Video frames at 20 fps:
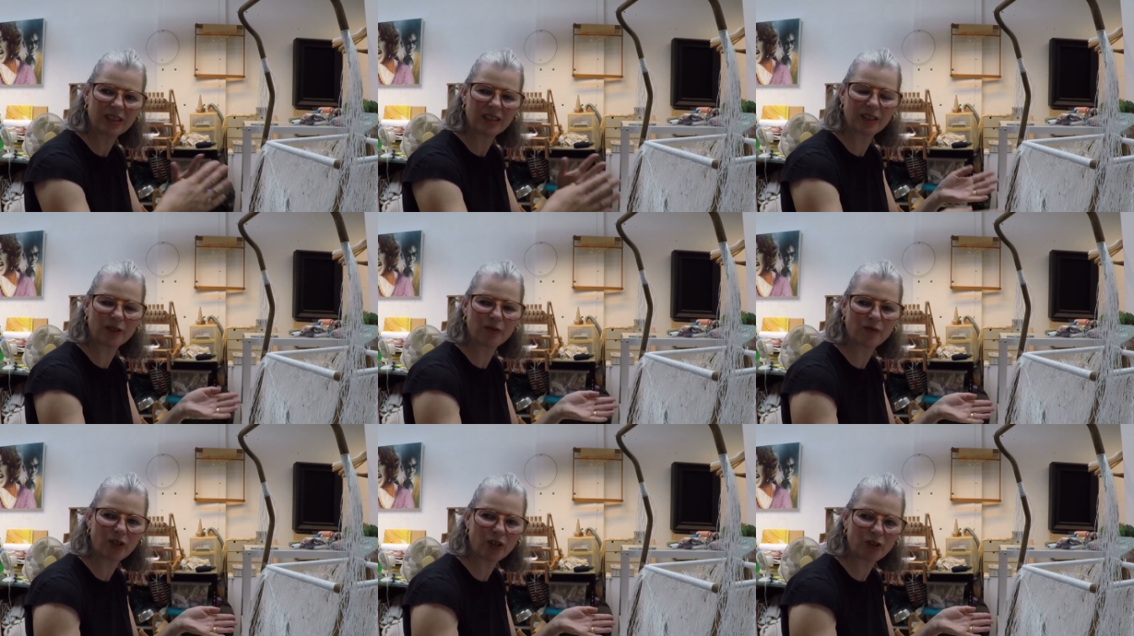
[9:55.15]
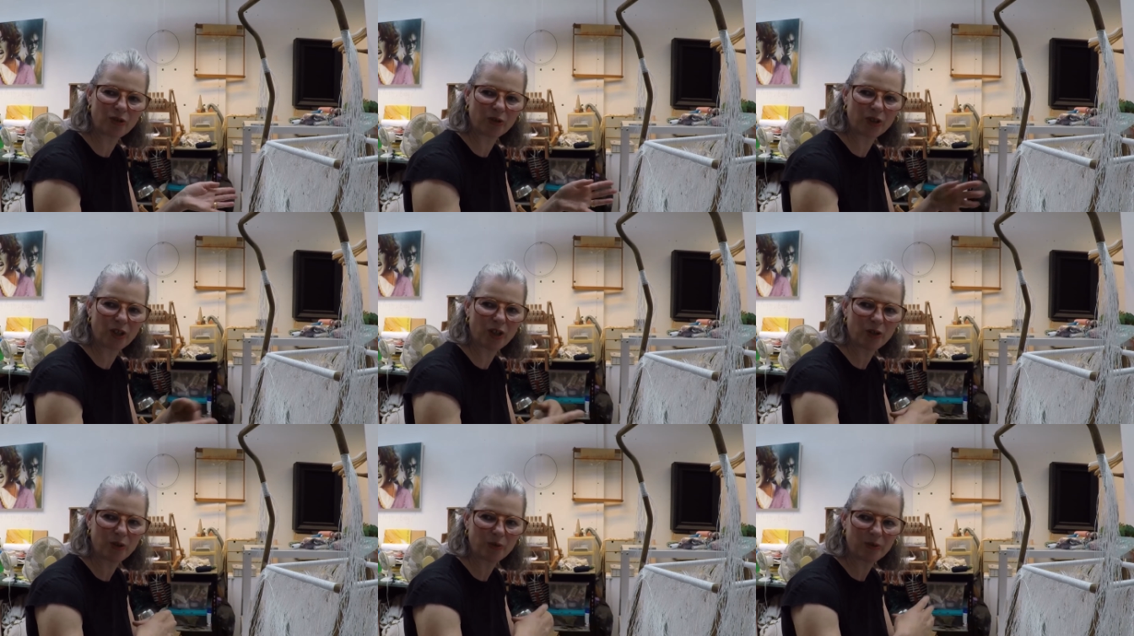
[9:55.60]
a final
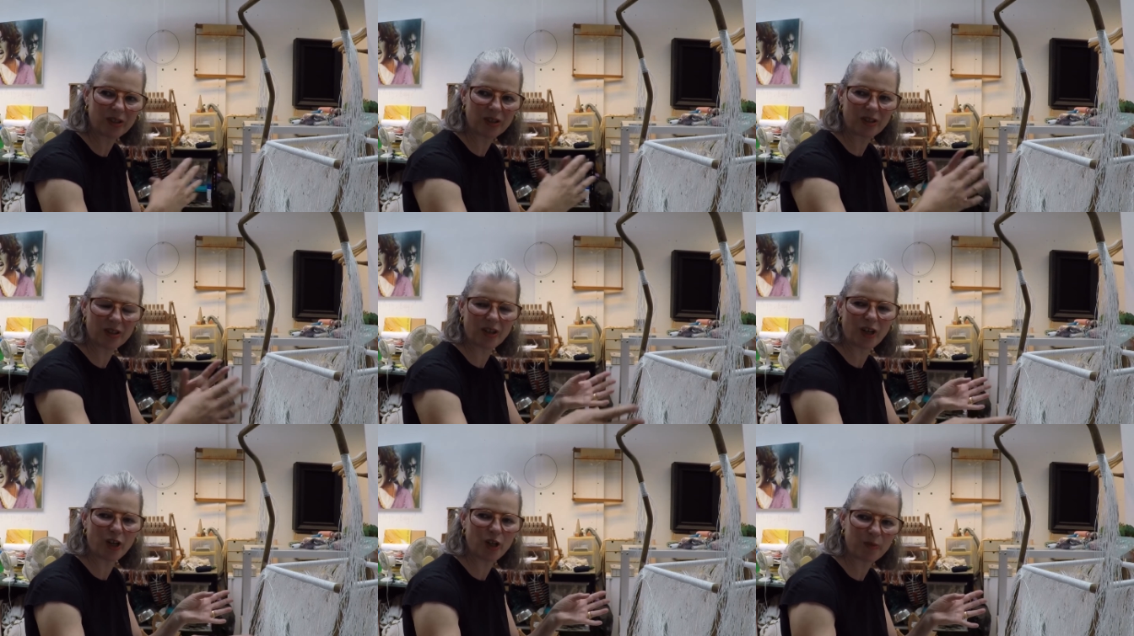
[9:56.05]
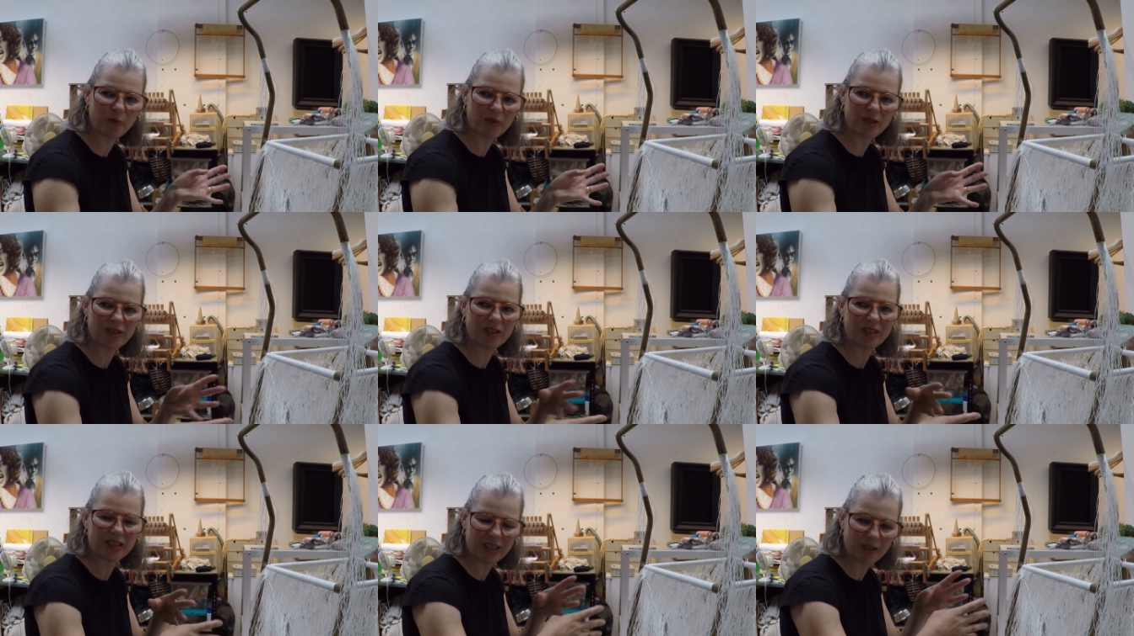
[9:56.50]
goal with the hope
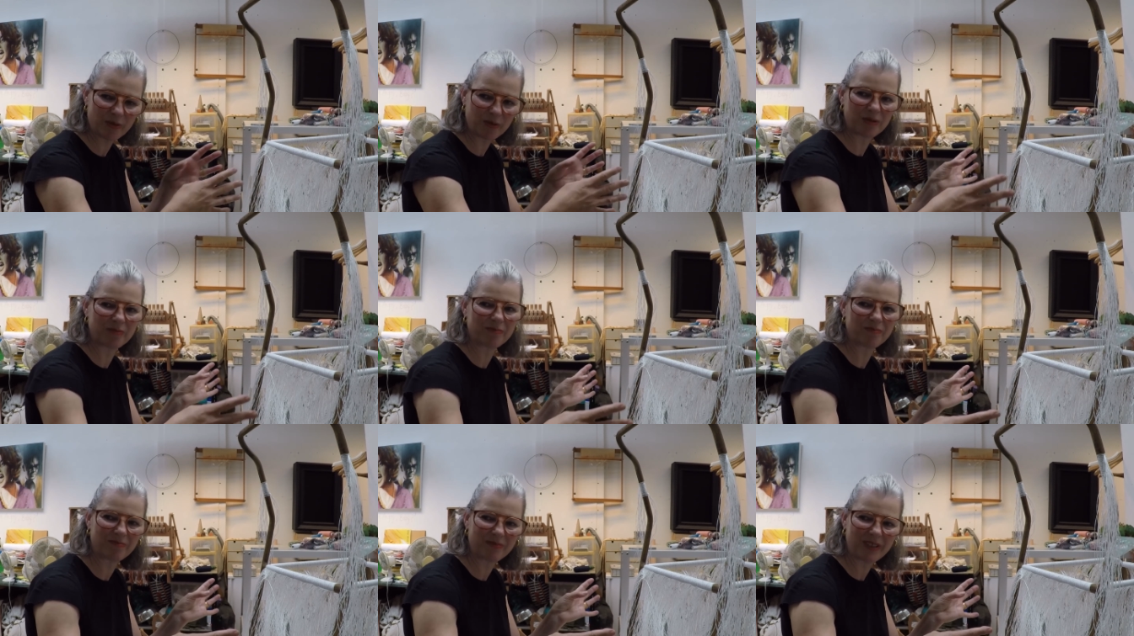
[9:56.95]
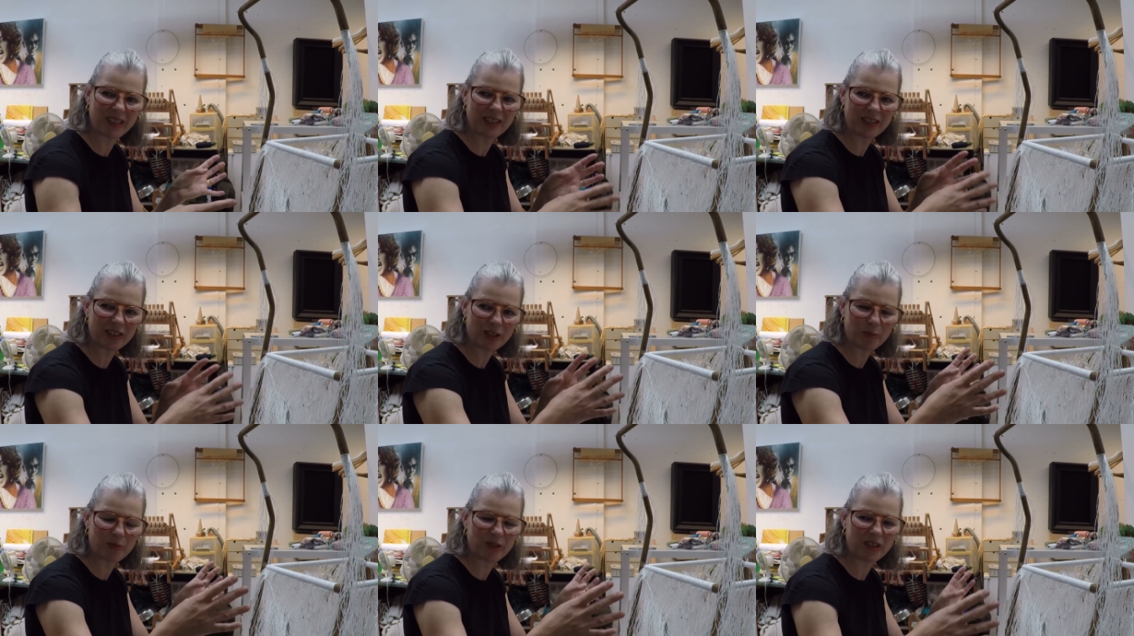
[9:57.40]
that it will
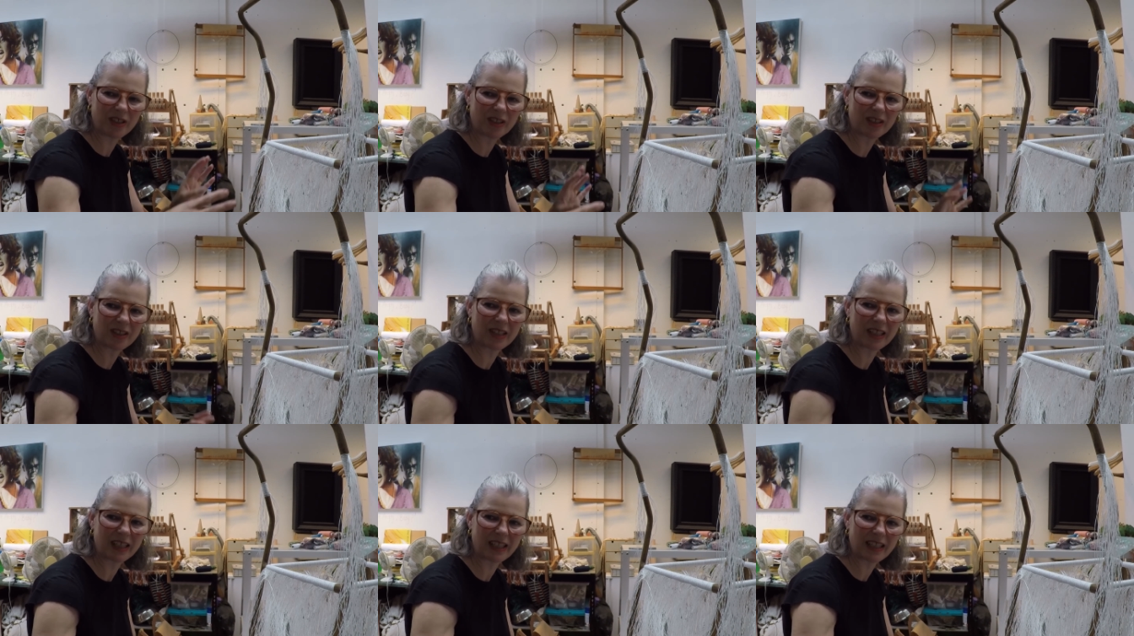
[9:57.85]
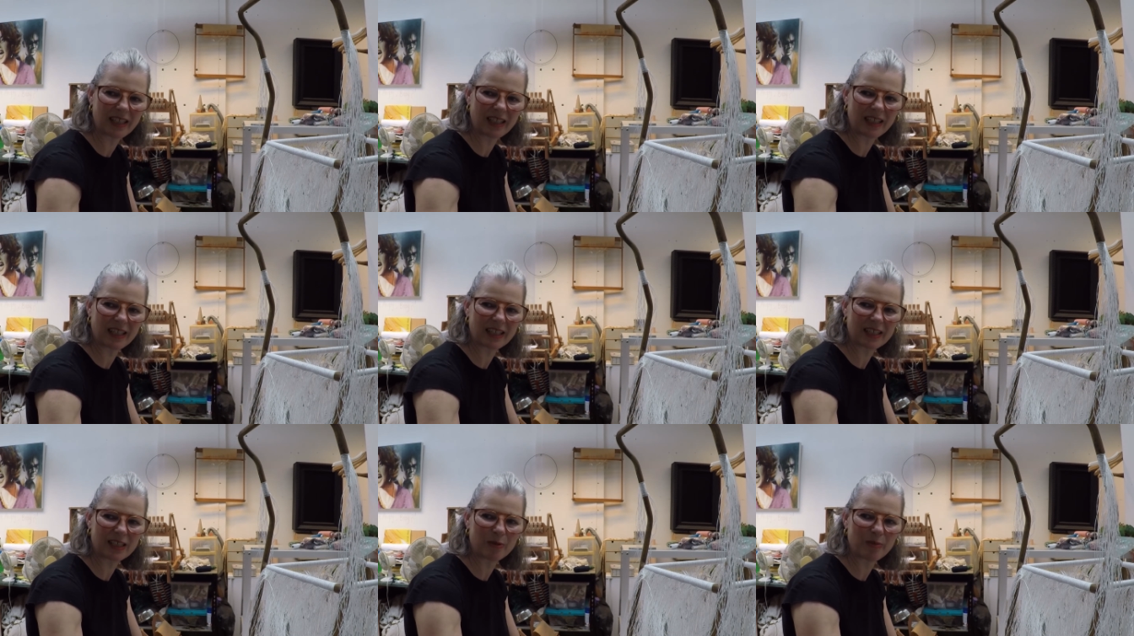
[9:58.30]
end up in an
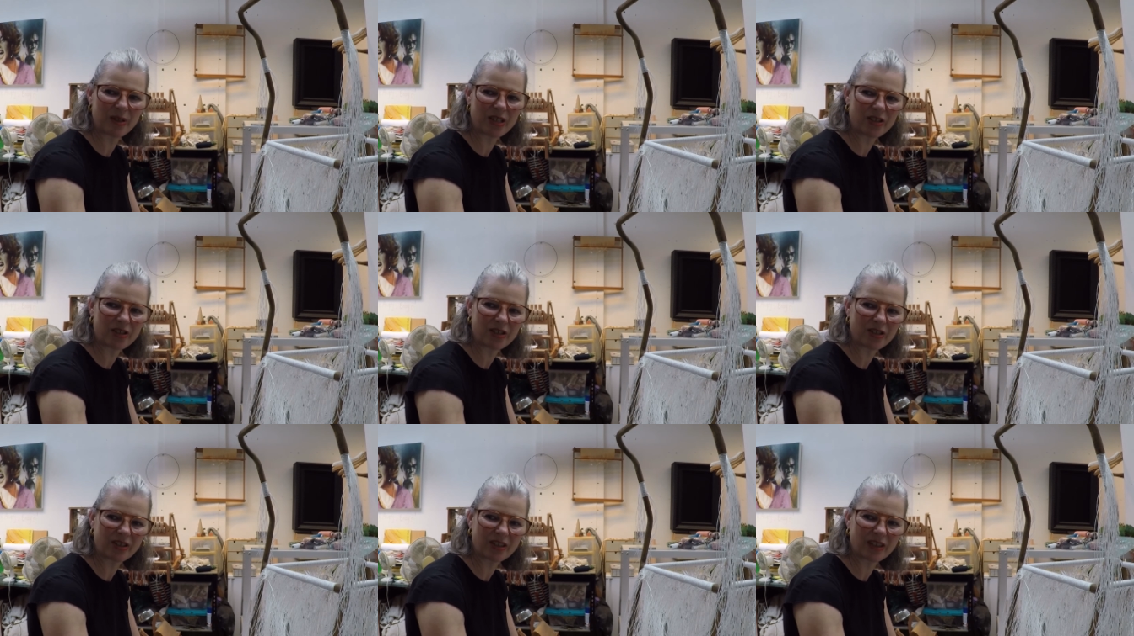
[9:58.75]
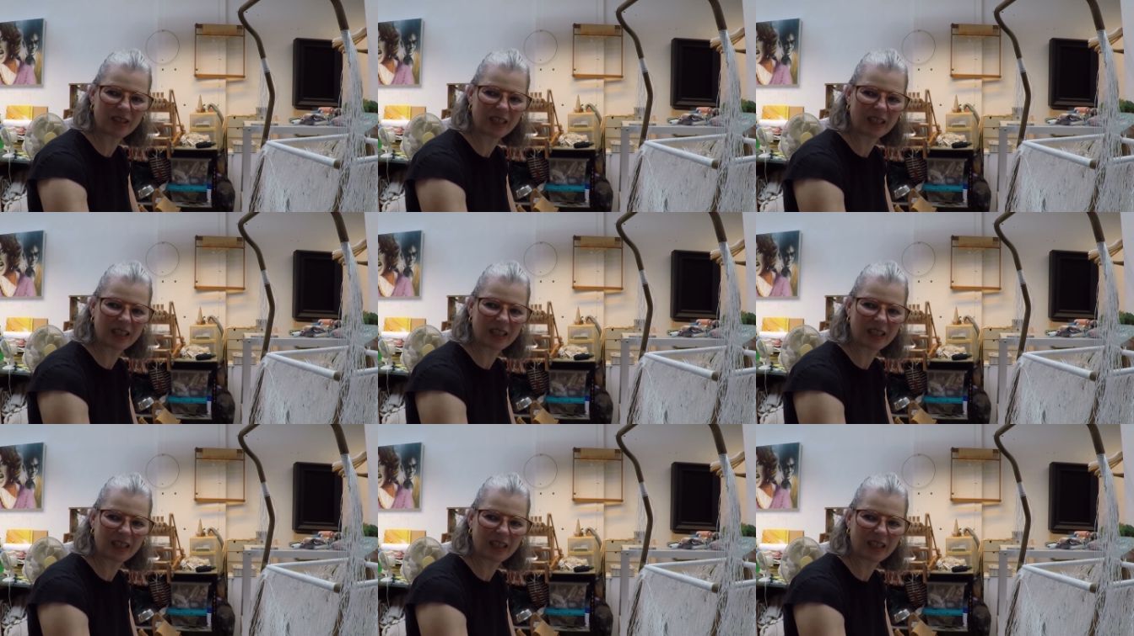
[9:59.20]
exhibition.